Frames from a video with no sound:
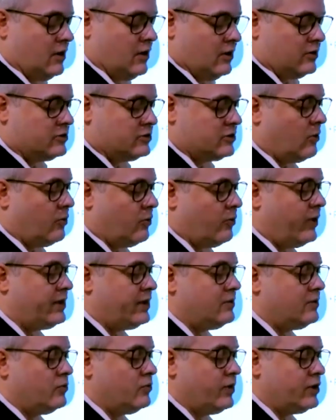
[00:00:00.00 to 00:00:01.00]
So
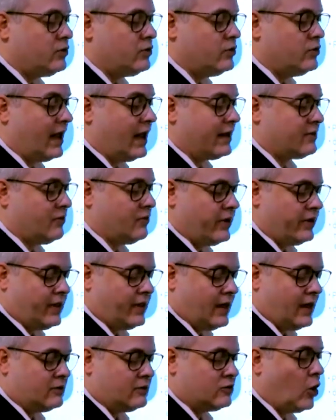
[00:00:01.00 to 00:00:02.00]
we do that with
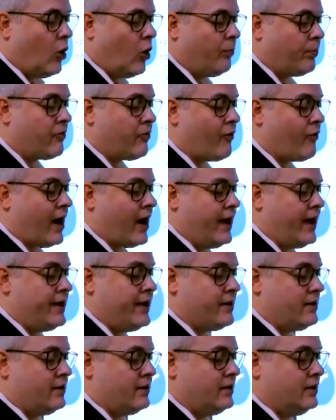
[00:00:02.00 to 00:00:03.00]
a Doppler
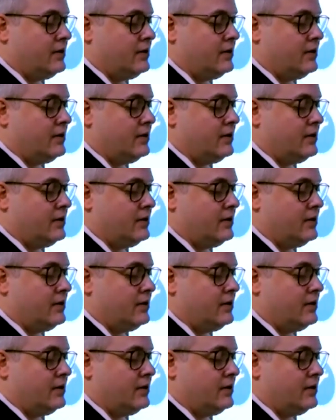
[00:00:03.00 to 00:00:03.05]
wire.